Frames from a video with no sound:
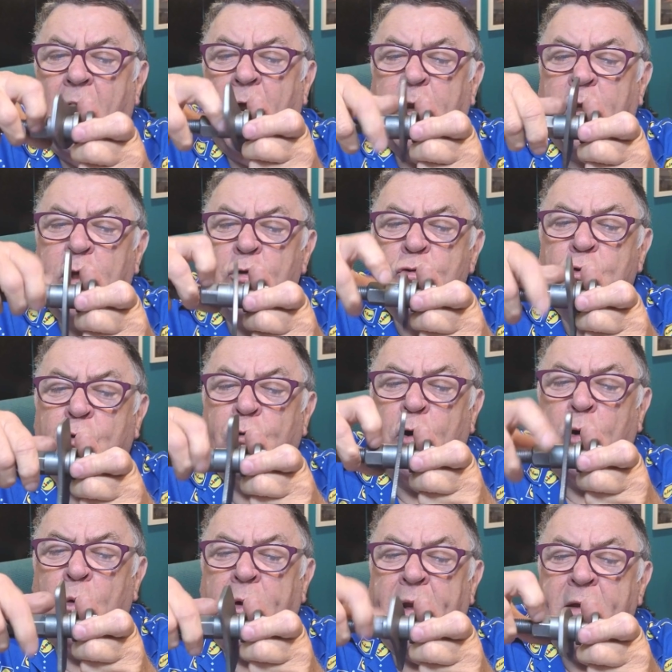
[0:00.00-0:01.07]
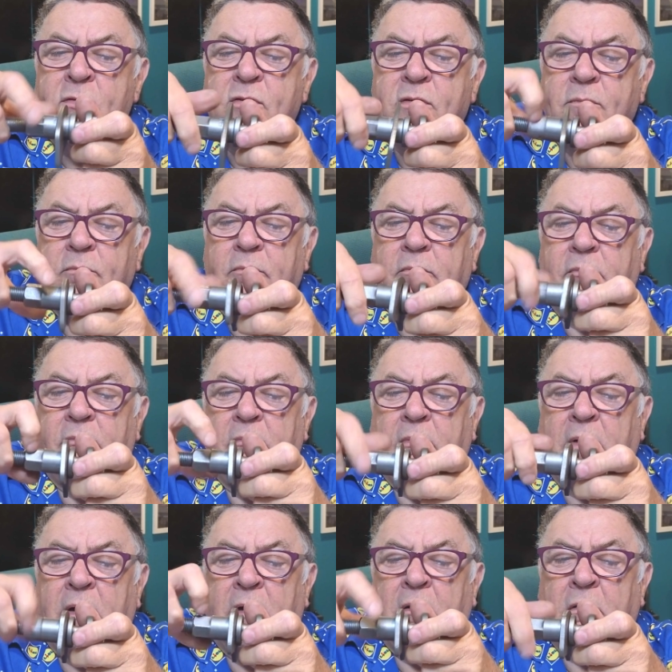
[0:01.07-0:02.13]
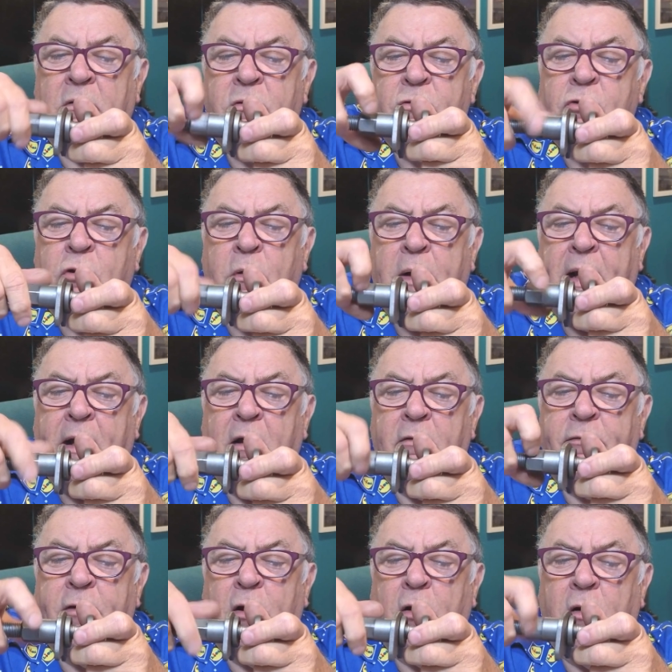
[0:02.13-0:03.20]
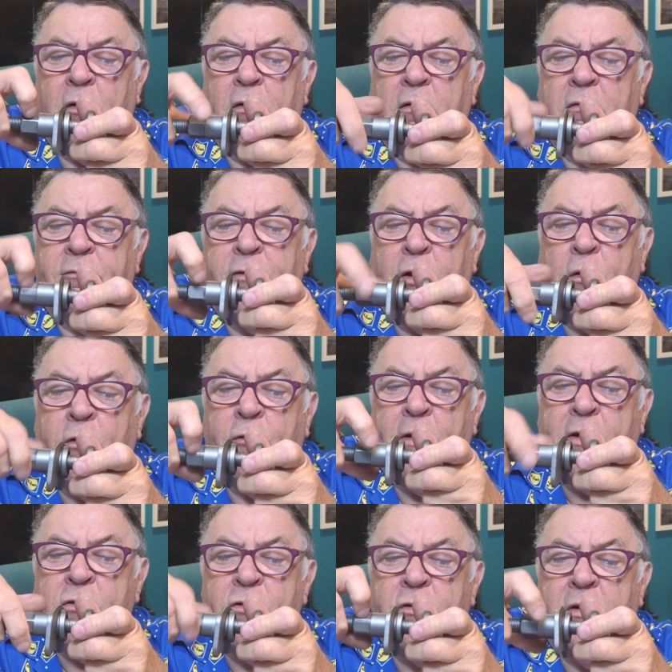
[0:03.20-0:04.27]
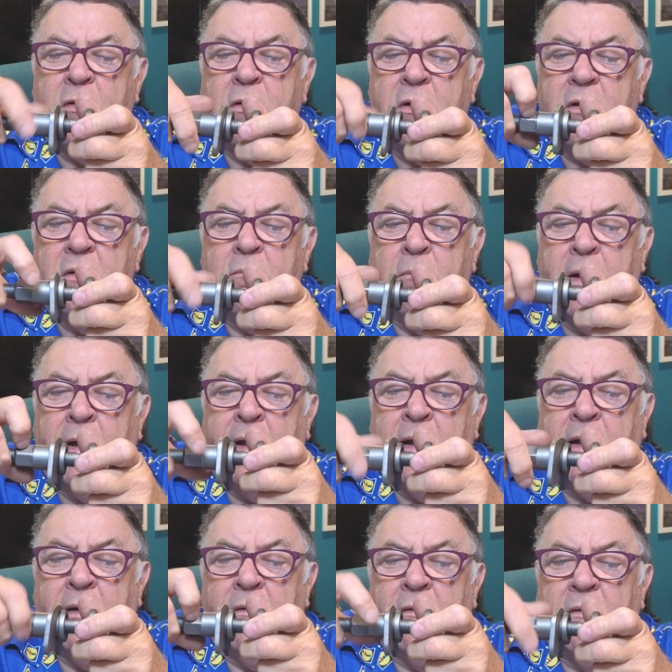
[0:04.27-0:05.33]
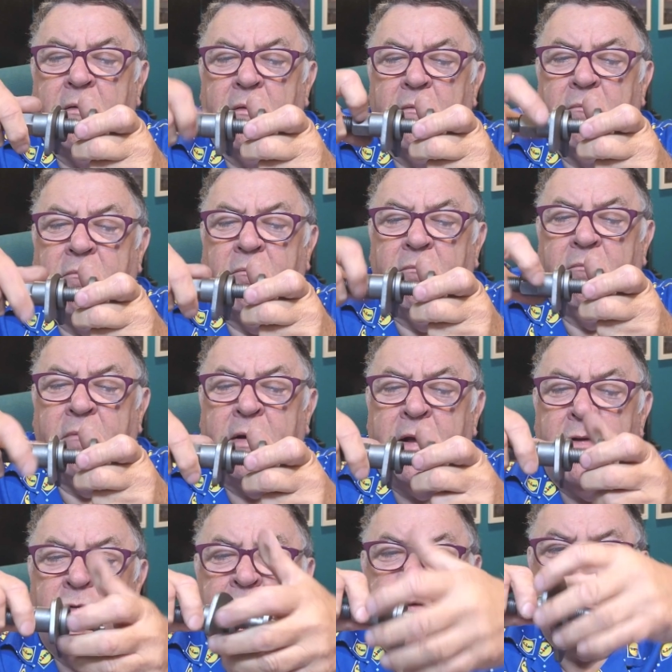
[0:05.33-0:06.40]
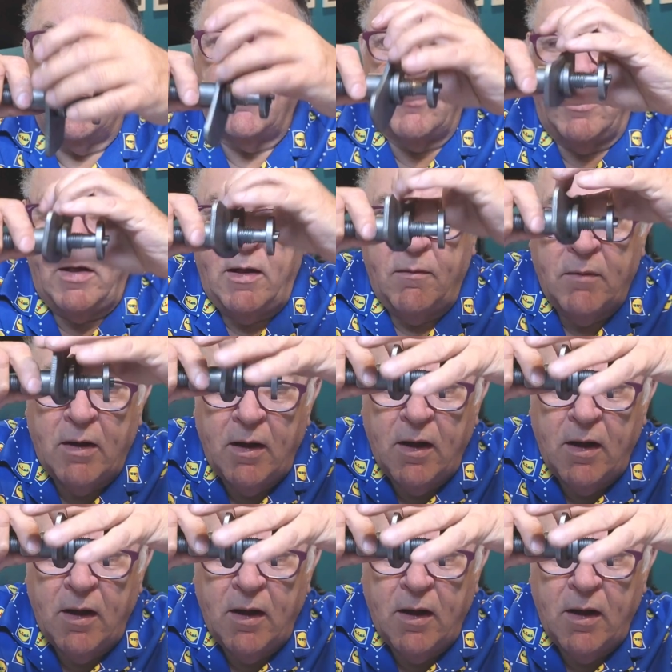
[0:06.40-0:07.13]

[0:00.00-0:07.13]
And you screw this, screw it out a few threads to make it easier to see.